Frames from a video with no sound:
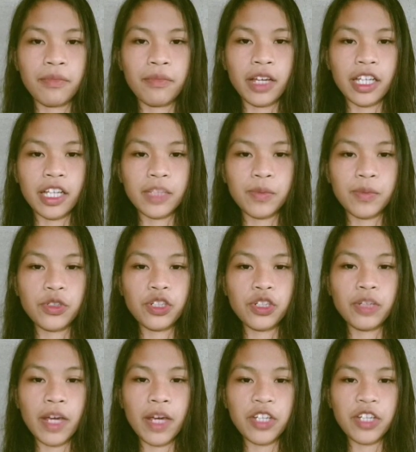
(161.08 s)
exposure
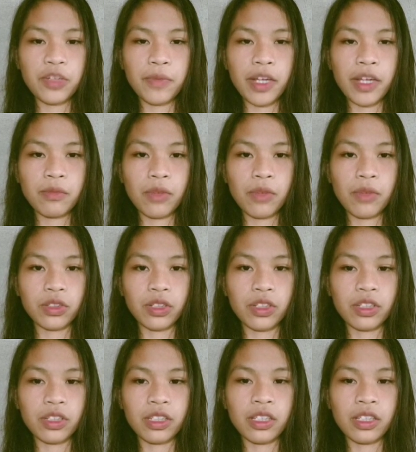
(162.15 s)
measurement button.
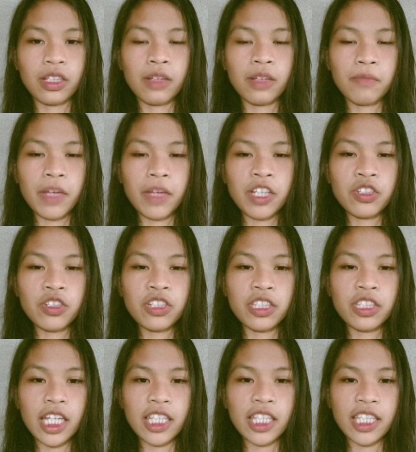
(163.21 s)
Measures
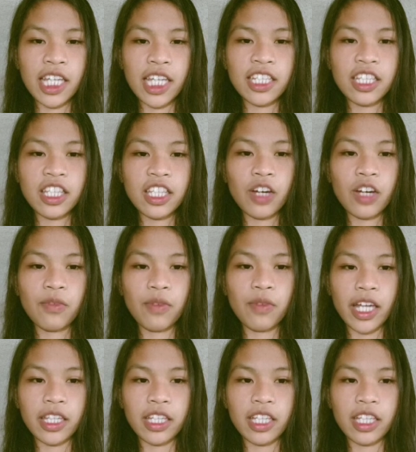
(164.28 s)
the intensity of
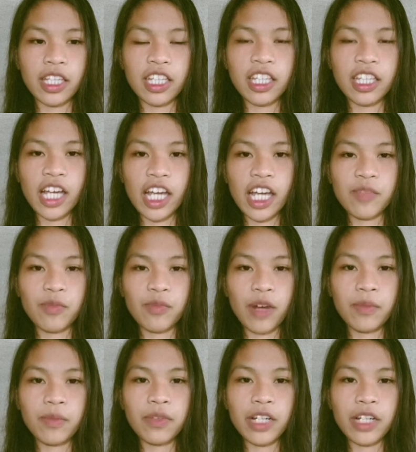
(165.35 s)
light and indicates proper